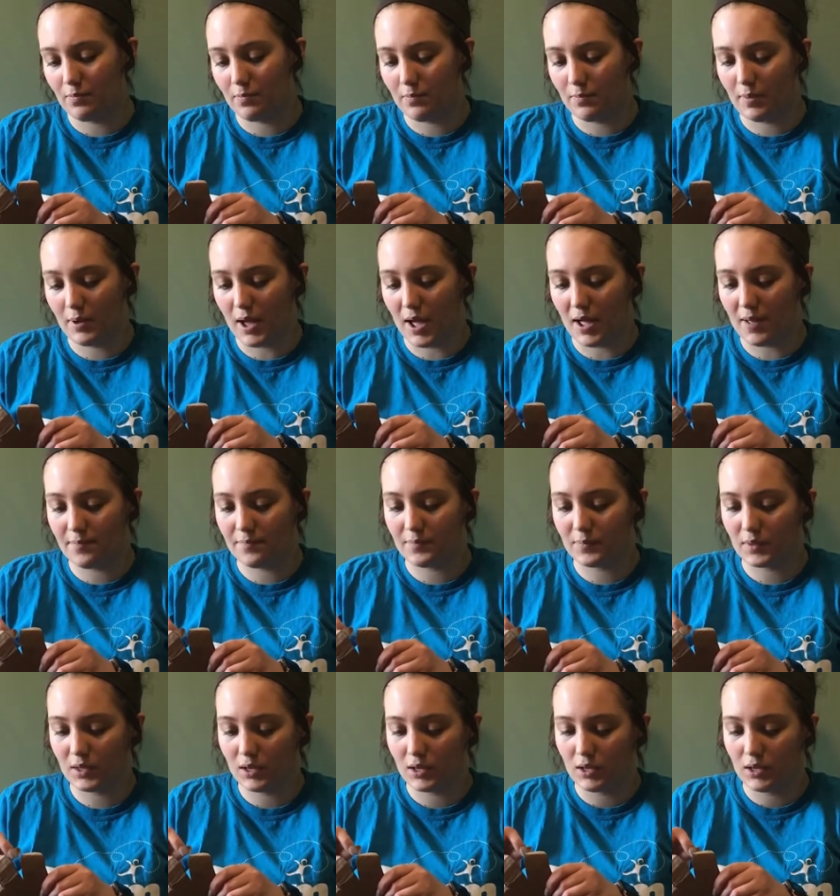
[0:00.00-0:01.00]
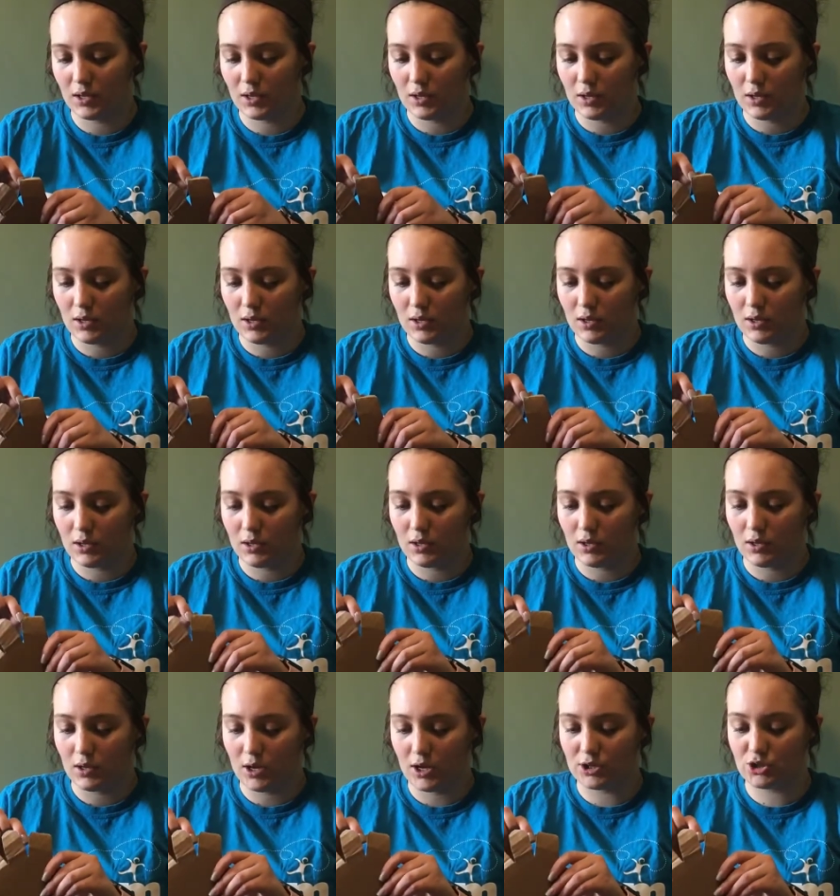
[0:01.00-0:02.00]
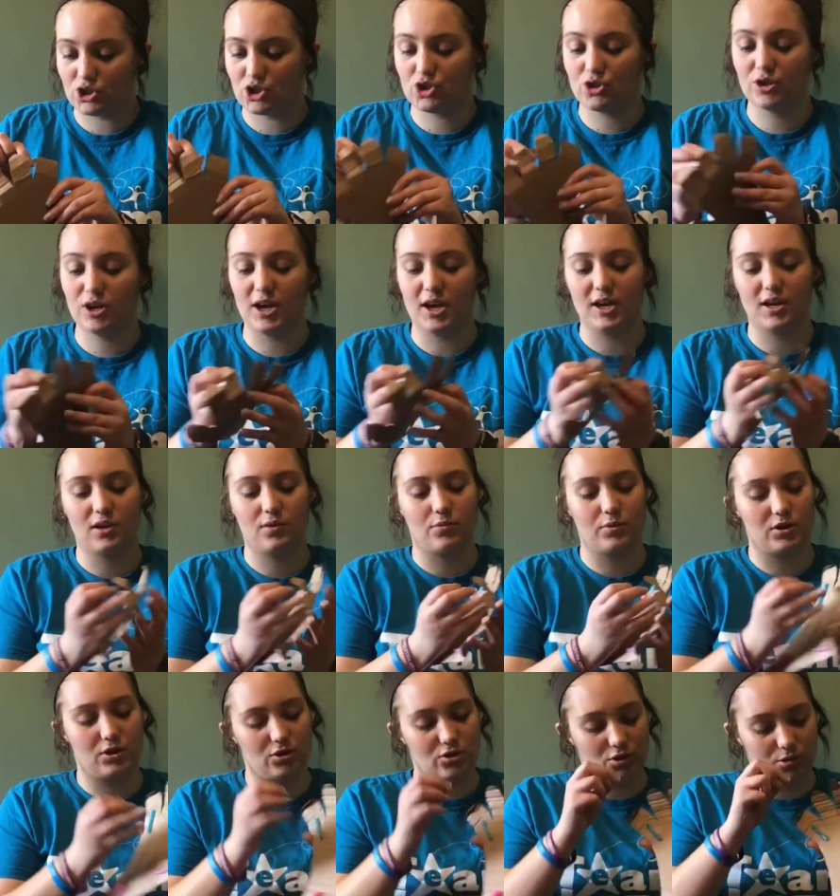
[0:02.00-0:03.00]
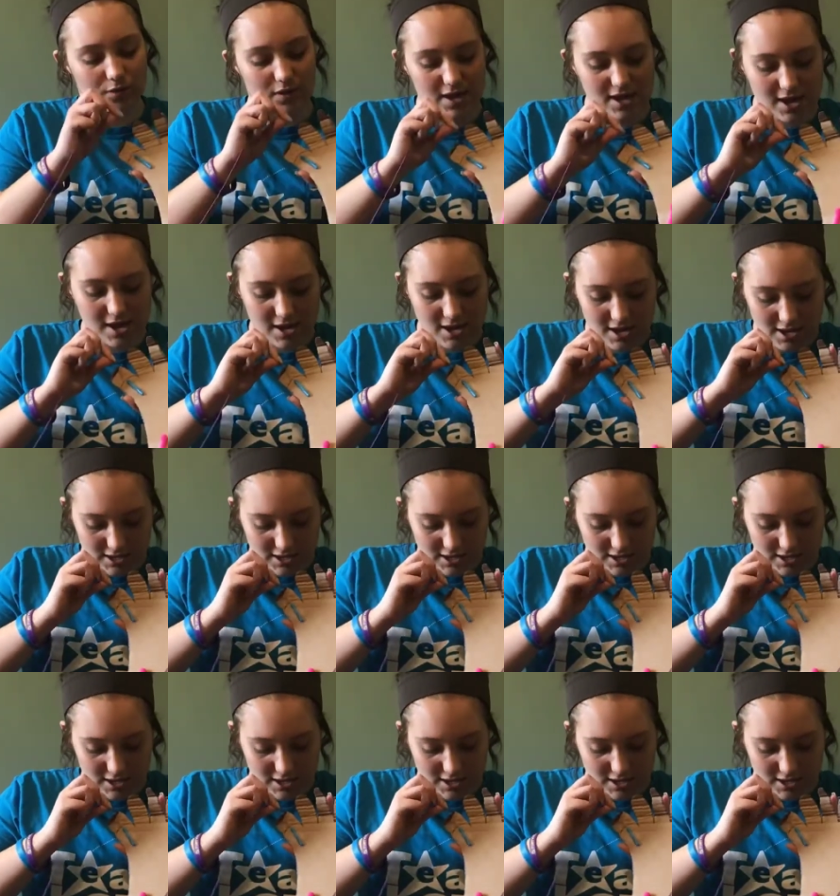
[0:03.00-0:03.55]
But a trick when you're doing it